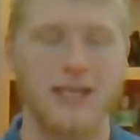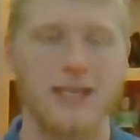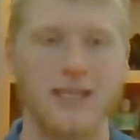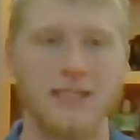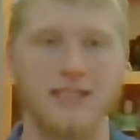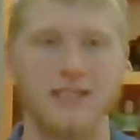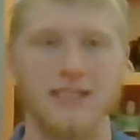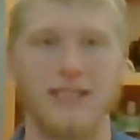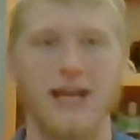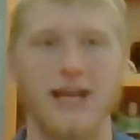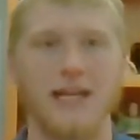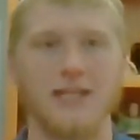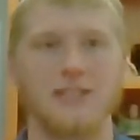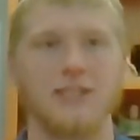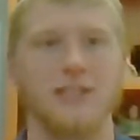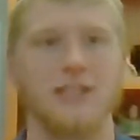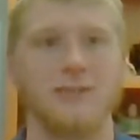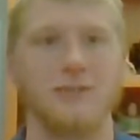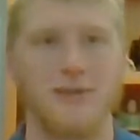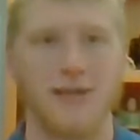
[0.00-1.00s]
It's not
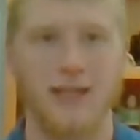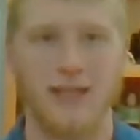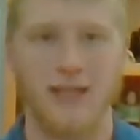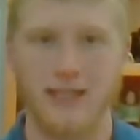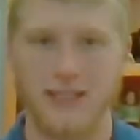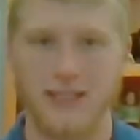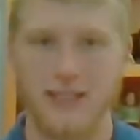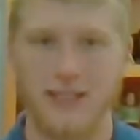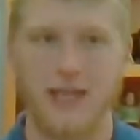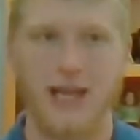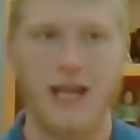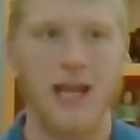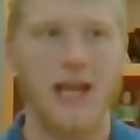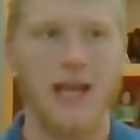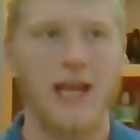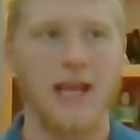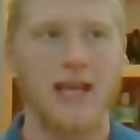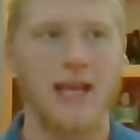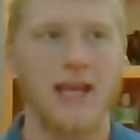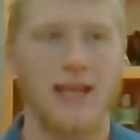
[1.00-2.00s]
just because
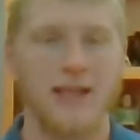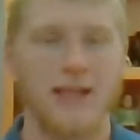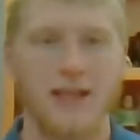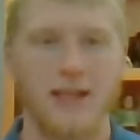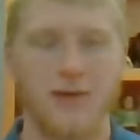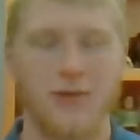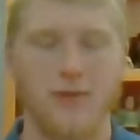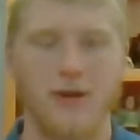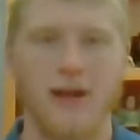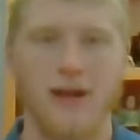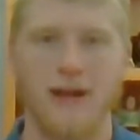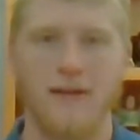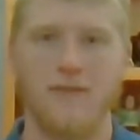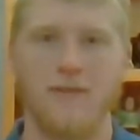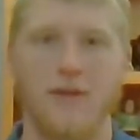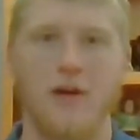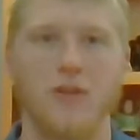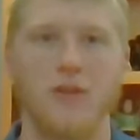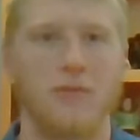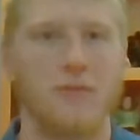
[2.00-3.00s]
they don't have
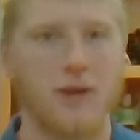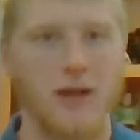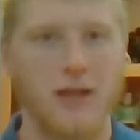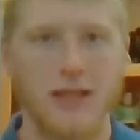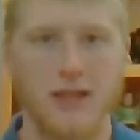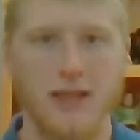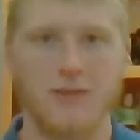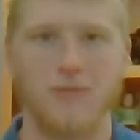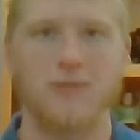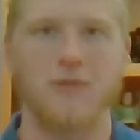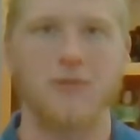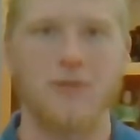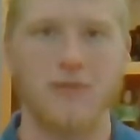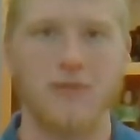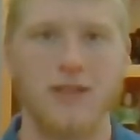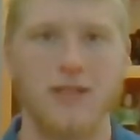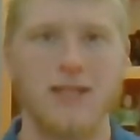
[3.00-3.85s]
all the money in the world.